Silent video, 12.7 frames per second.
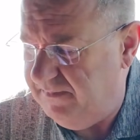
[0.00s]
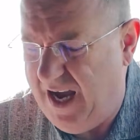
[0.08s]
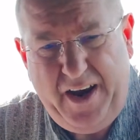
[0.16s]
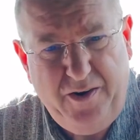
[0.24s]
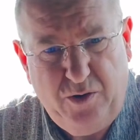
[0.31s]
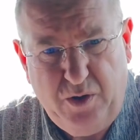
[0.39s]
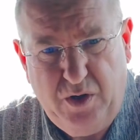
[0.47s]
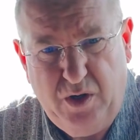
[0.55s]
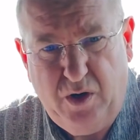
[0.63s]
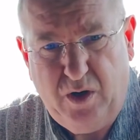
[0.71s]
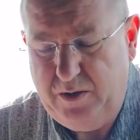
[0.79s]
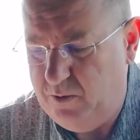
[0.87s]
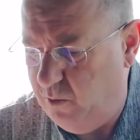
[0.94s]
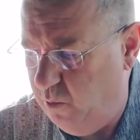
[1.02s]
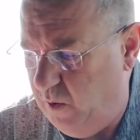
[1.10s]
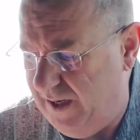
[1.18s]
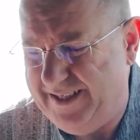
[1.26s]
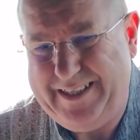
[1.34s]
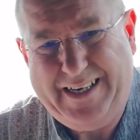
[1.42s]
I don't know.
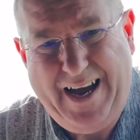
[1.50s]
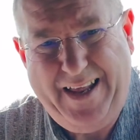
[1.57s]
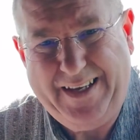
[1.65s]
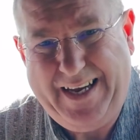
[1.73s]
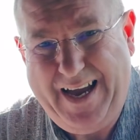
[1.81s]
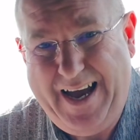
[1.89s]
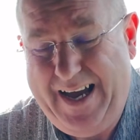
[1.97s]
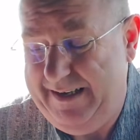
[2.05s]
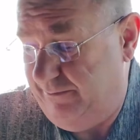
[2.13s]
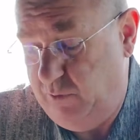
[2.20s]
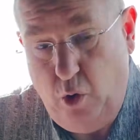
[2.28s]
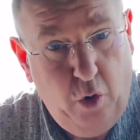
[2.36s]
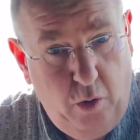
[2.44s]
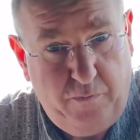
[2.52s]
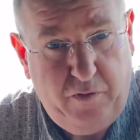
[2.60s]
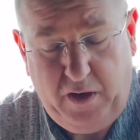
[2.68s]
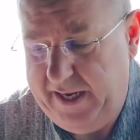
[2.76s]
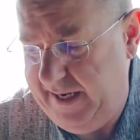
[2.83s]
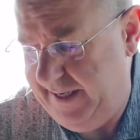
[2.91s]
Will it start the car?
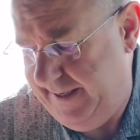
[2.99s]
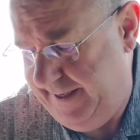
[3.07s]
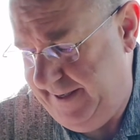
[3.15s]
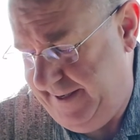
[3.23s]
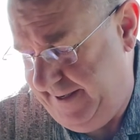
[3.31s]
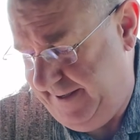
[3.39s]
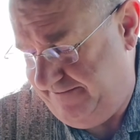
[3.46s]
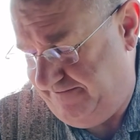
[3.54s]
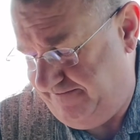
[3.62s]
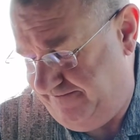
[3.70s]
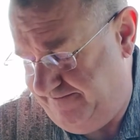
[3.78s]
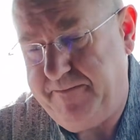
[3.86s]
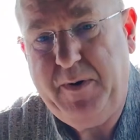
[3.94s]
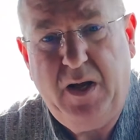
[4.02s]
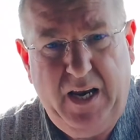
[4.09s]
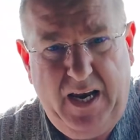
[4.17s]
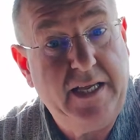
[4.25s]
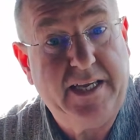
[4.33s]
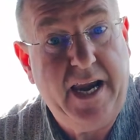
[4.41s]
Hopefully.
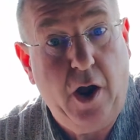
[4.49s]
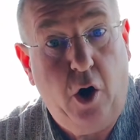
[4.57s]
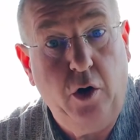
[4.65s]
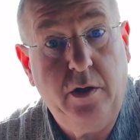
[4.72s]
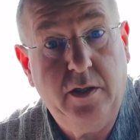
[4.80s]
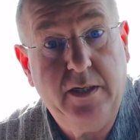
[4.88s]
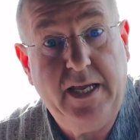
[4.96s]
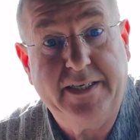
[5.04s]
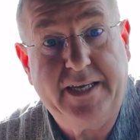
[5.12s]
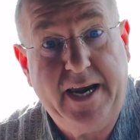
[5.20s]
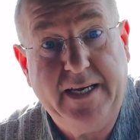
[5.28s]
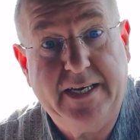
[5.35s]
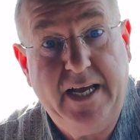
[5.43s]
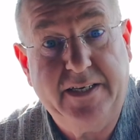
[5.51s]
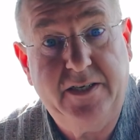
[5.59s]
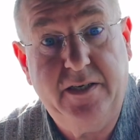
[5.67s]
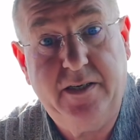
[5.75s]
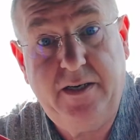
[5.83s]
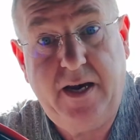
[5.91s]
Let's get it on, let's get it
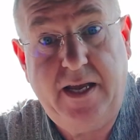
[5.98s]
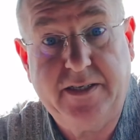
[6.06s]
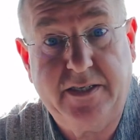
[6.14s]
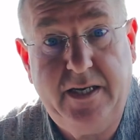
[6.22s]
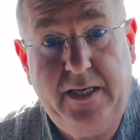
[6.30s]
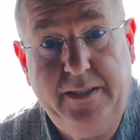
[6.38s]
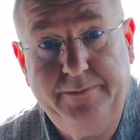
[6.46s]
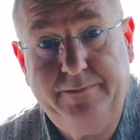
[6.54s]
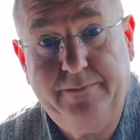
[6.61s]
tested, and let's see.